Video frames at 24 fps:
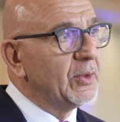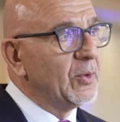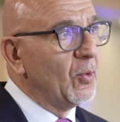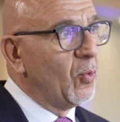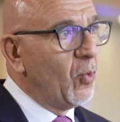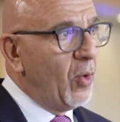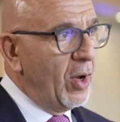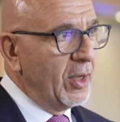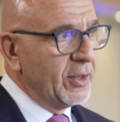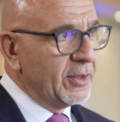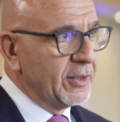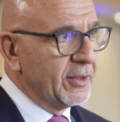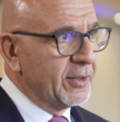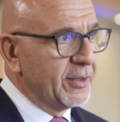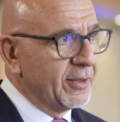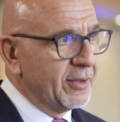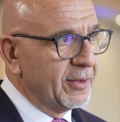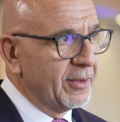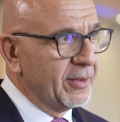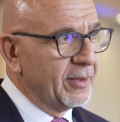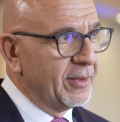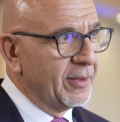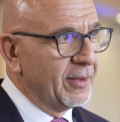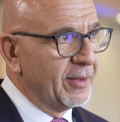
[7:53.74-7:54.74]
The ones
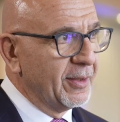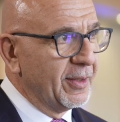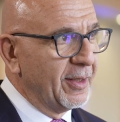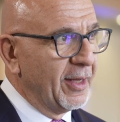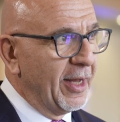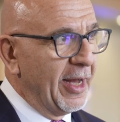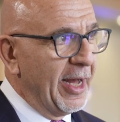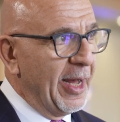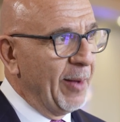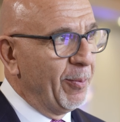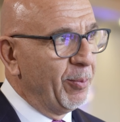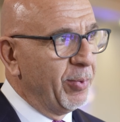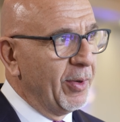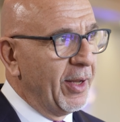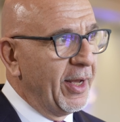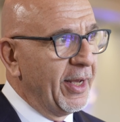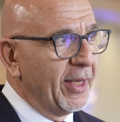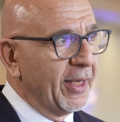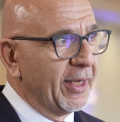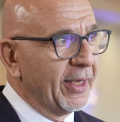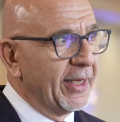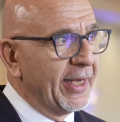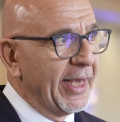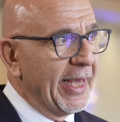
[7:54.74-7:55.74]

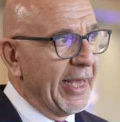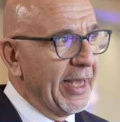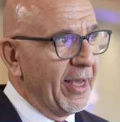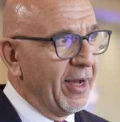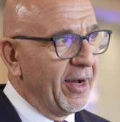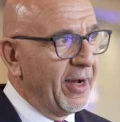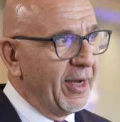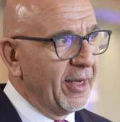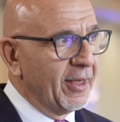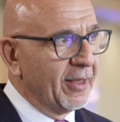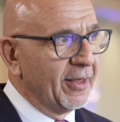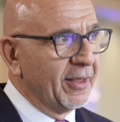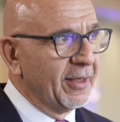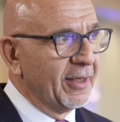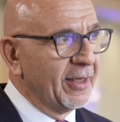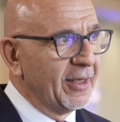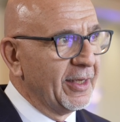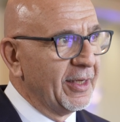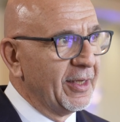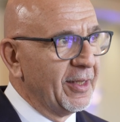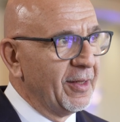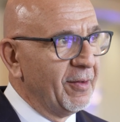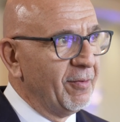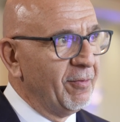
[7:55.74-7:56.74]
applying AI
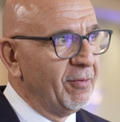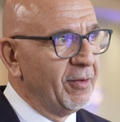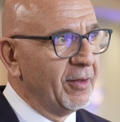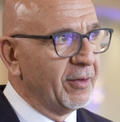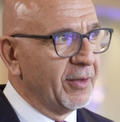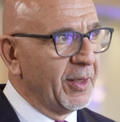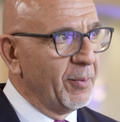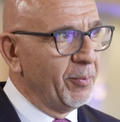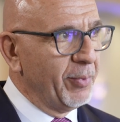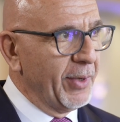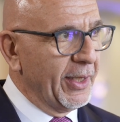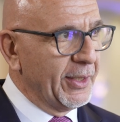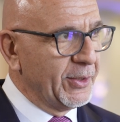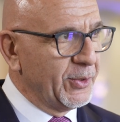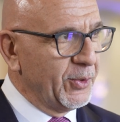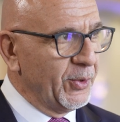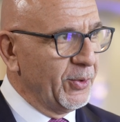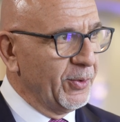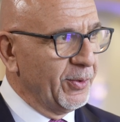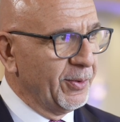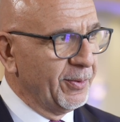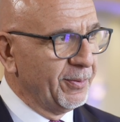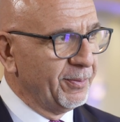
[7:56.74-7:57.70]
will replace you.